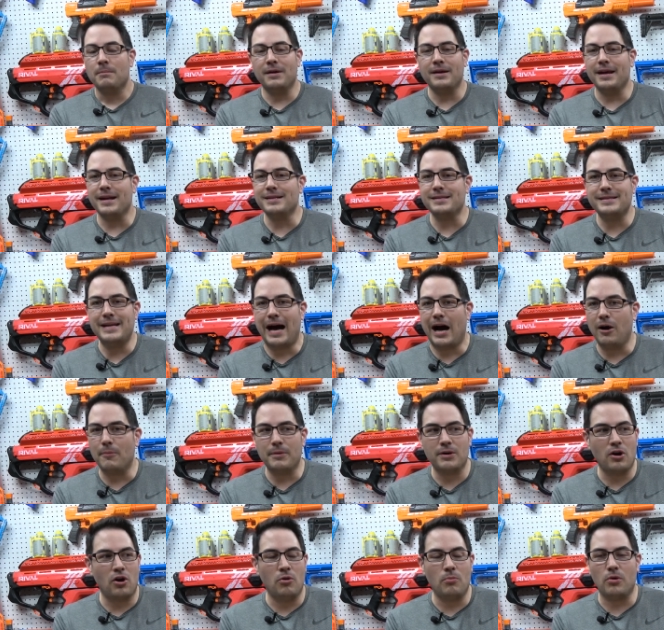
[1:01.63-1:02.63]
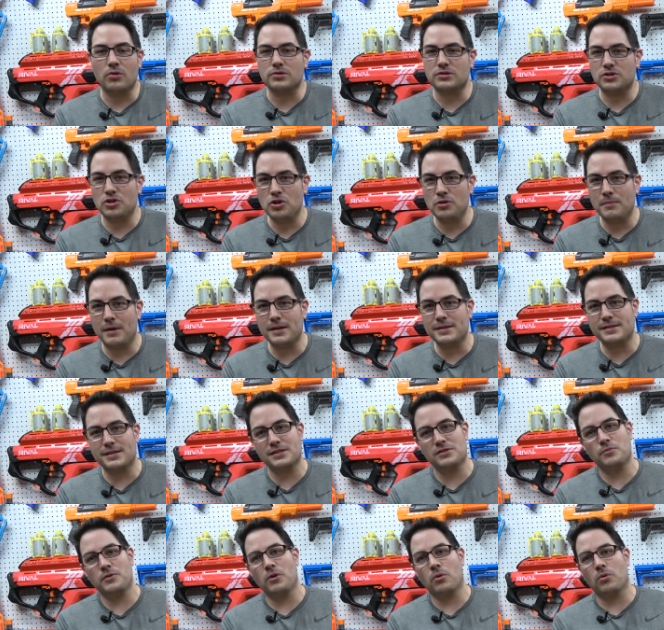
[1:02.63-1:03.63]
But it's now been almost two
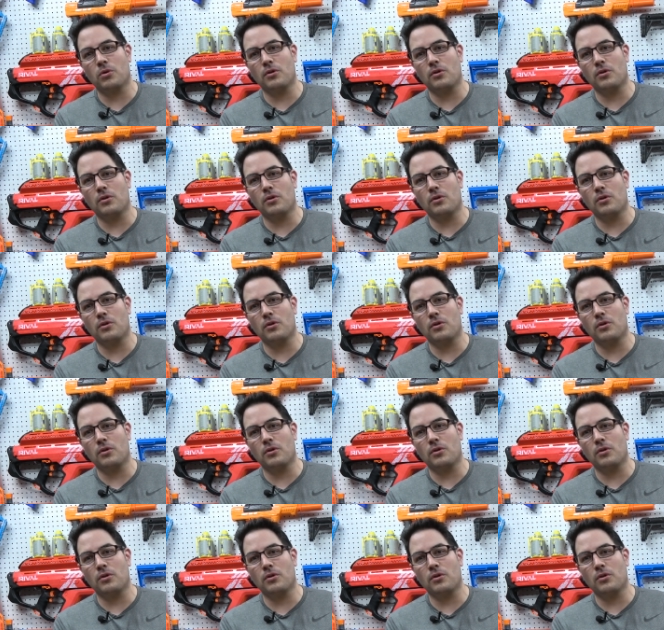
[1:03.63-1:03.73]
months since we